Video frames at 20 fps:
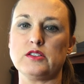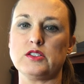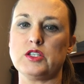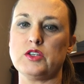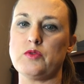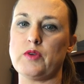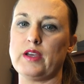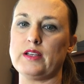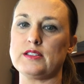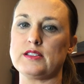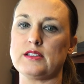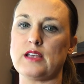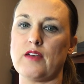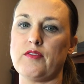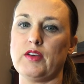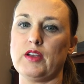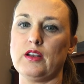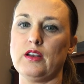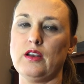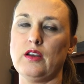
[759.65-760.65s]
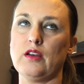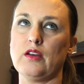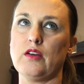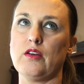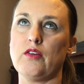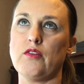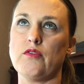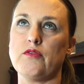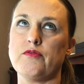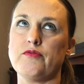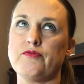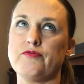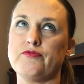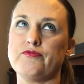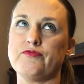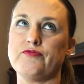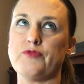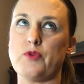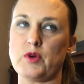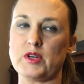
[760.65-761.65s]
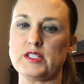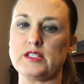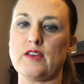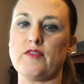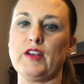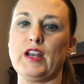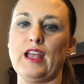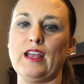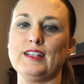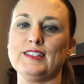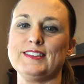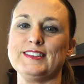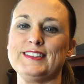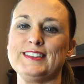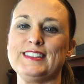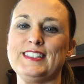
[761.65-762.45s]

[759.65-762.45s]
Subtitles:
287478.